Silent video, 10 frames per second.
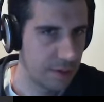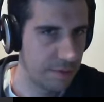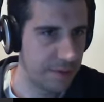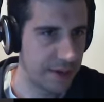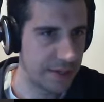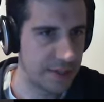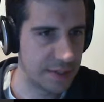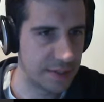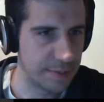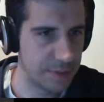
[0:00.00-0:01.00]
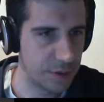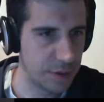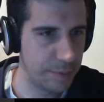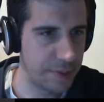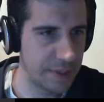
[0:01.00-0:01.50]
File system. So it
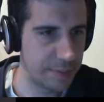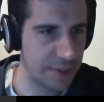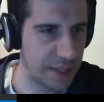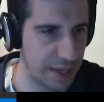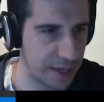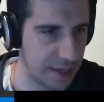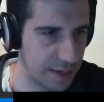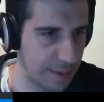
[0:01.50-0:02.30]
would be something like